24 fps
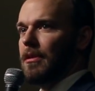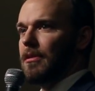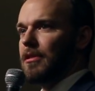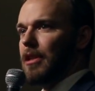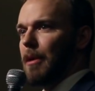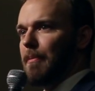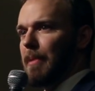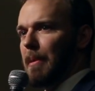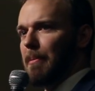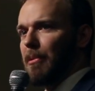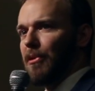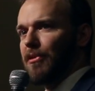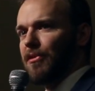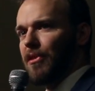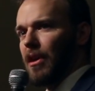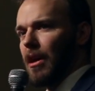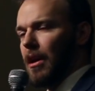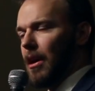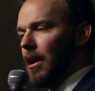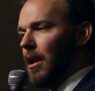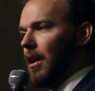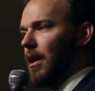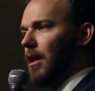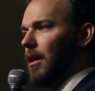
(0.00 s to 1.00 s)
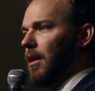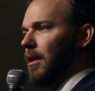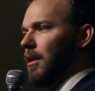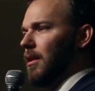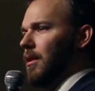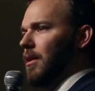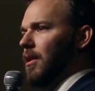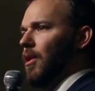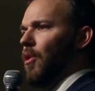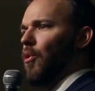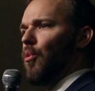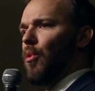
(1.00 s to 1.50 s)
Some people say,
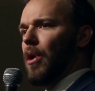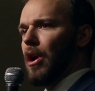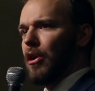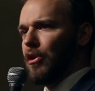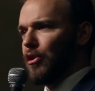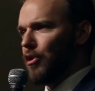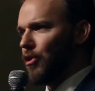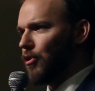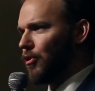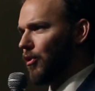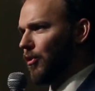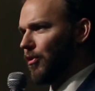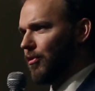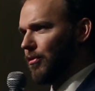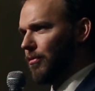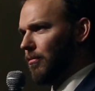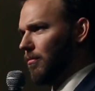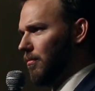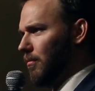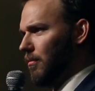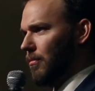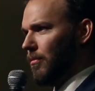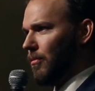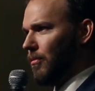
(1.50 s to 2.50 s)
well, you're just